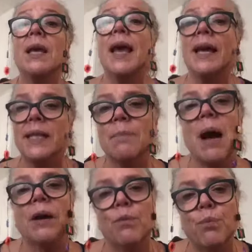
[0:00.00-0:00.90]
and the
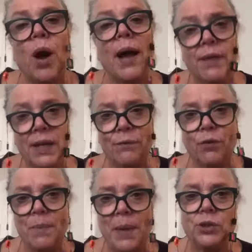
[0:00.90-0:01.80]
amount of private
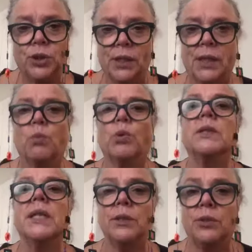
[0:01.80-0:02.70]
information that will
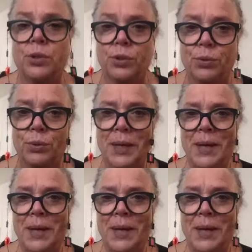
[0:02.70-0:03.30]
need to